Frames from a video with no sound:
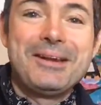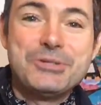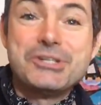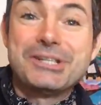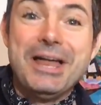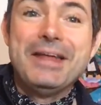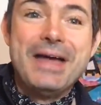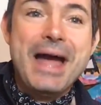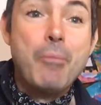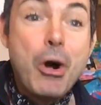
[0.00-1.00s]
Just like
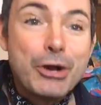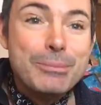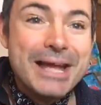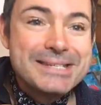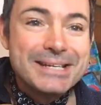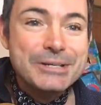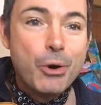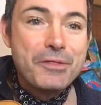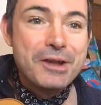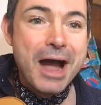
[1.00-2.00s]
that. Welcome, Leslie,
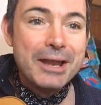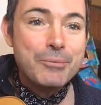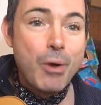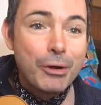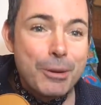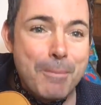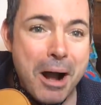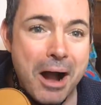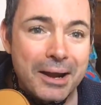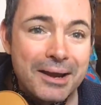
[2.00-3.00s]
Northern Ireland. Welcome,
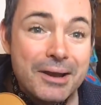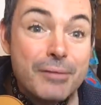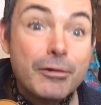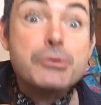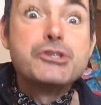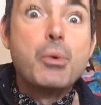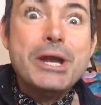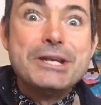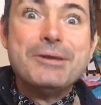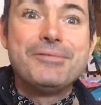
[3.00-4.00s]
Mark from
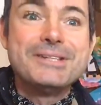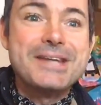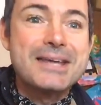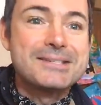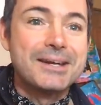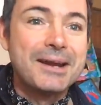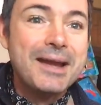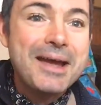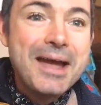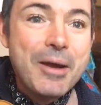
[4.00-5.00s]
Sweden. Fantastic.
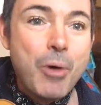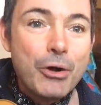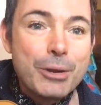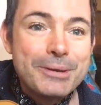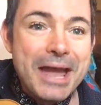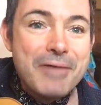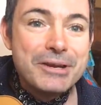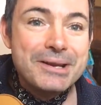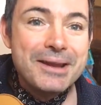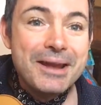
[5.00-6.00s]
Welcome,
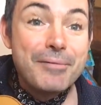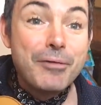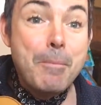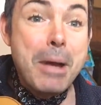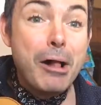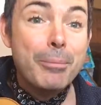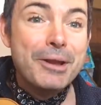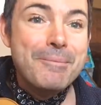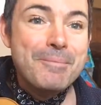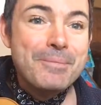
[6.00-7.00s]
Kevin from
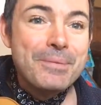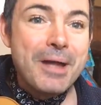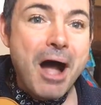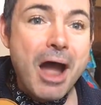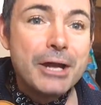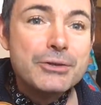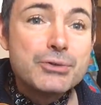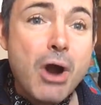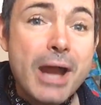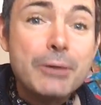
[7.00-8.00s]
Melbourne. High and
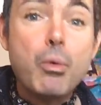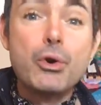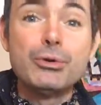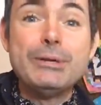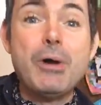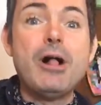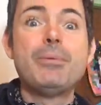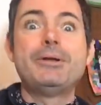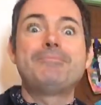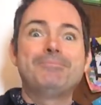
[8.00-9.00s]
dry and watery
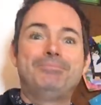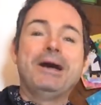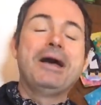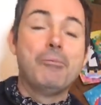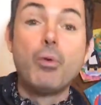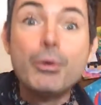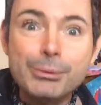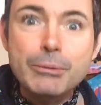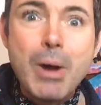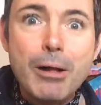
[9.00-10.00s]
Melbourne.
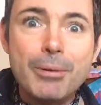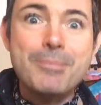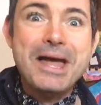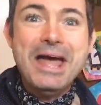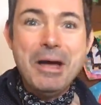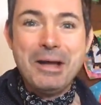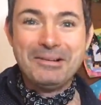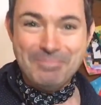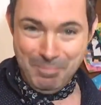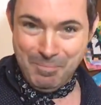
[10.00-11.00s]
Watery Melbourne.
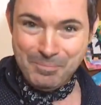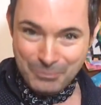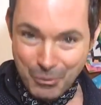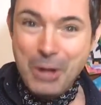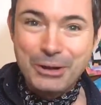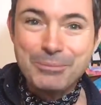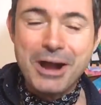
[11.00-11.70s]
Welcome,